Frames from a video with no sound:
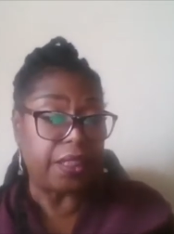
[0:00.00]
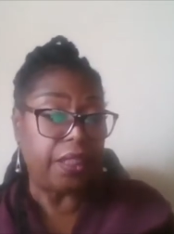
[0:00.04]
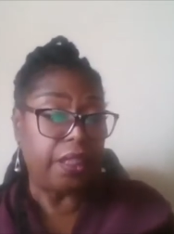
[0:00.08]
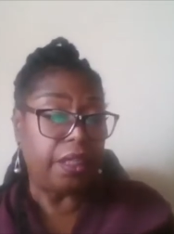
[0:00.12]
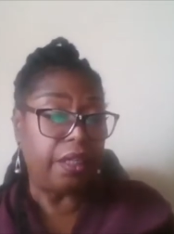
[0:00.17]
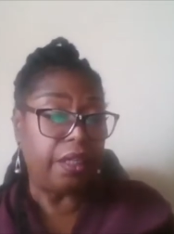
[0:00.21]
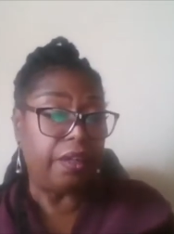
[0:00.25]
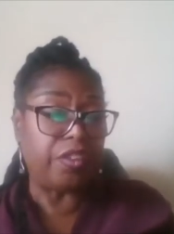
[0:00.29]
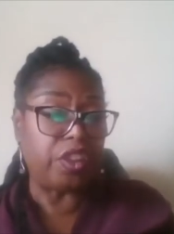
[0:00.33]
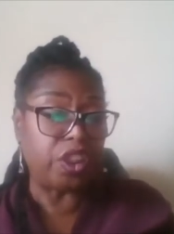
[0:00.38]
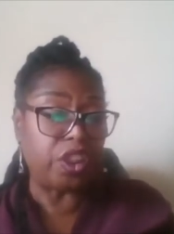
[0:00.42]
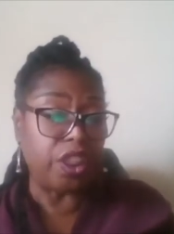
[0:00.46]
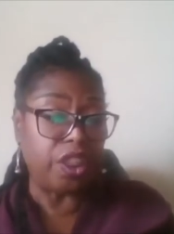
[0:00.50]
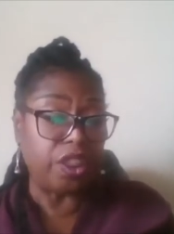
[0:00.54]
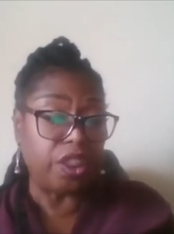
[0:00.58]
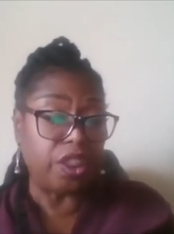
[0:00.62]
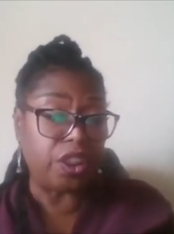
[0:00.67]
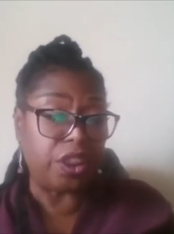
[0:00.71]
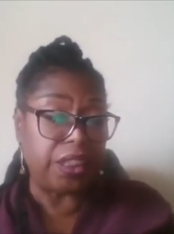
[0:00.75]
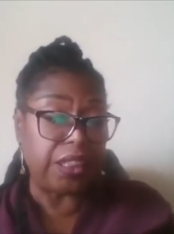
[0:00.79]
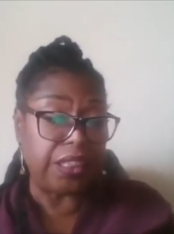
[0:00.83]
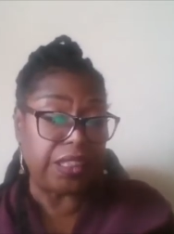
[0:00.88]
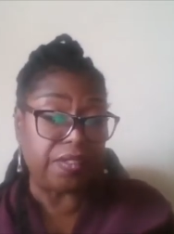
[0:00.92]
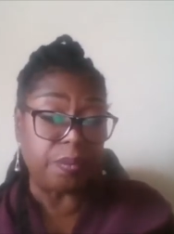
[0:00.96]
of
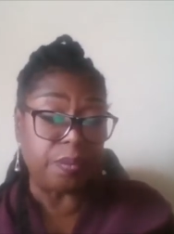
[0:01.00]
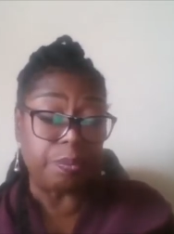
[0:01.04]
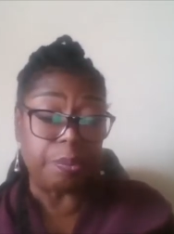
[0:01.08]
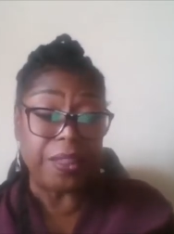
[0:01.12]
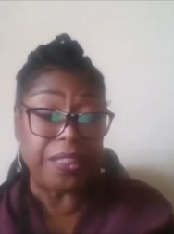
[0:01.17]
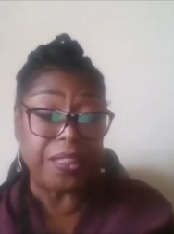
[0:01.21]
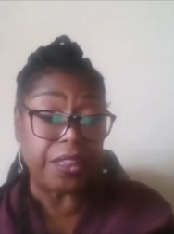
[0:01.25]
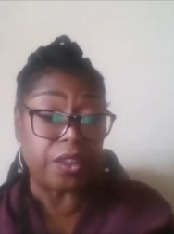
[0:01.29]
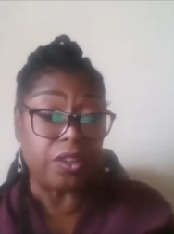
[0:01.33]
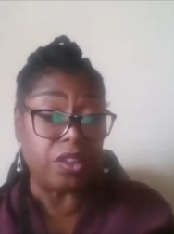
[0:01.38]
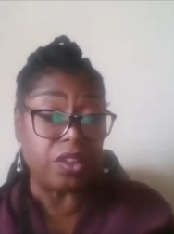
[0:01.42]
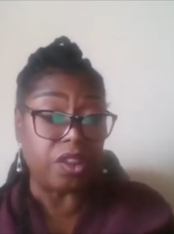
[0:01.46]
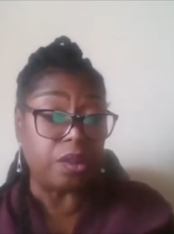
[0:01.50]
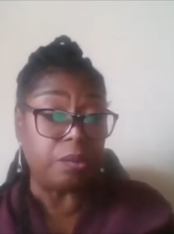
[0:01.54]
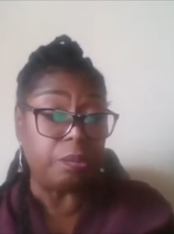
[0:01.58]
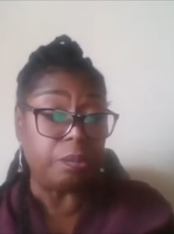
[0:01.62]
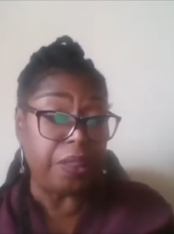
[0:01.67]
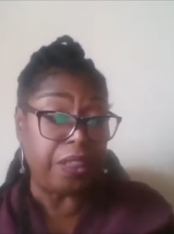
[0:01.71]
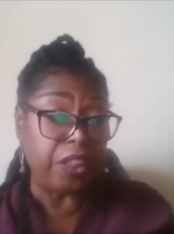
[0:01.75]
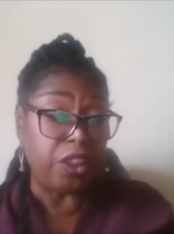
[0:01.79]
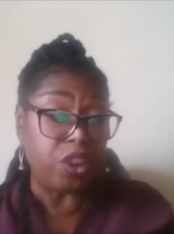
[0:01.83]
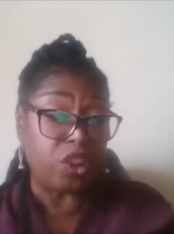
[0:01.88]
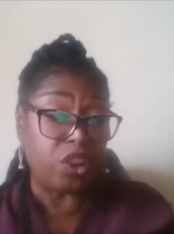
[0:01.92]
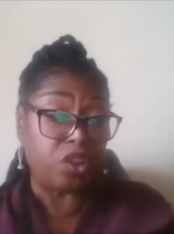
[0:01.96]
churches for Pentecostal
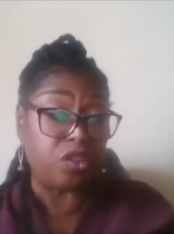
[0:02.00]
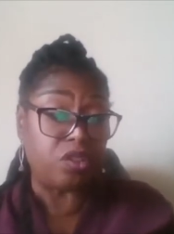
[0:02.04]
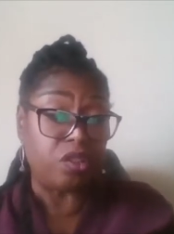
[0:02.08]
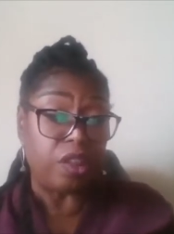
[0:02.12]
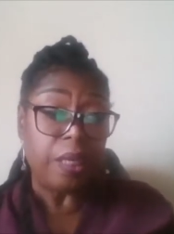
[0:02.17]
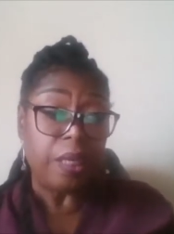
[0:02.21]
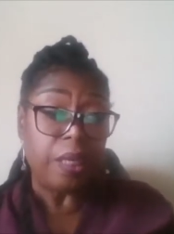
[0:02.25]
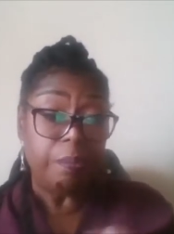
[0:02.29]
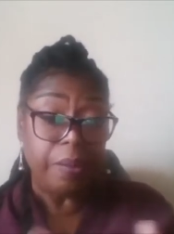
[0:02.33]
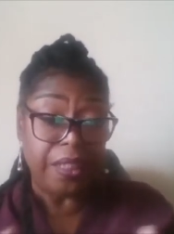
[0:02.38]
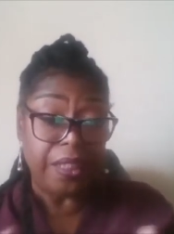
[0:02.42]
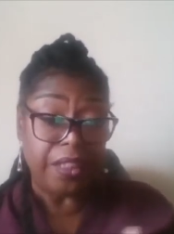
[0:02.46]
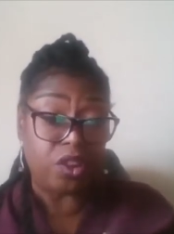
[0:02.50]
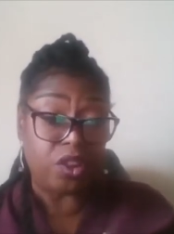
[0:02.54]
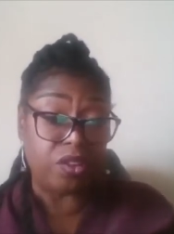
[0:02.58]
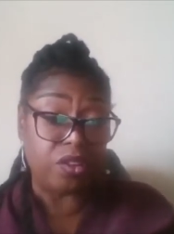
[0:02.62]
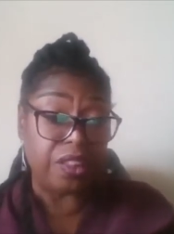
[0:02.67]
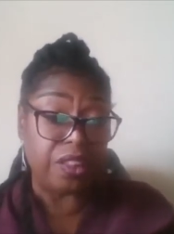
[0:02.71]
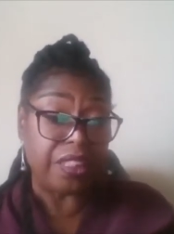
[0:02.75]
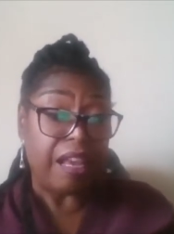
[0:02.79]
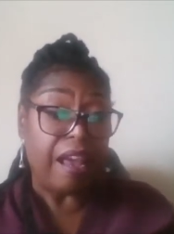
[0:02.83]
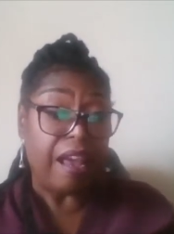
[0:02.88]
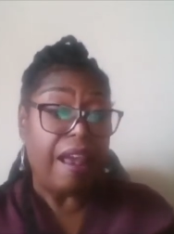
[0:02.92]
ministry, ministries,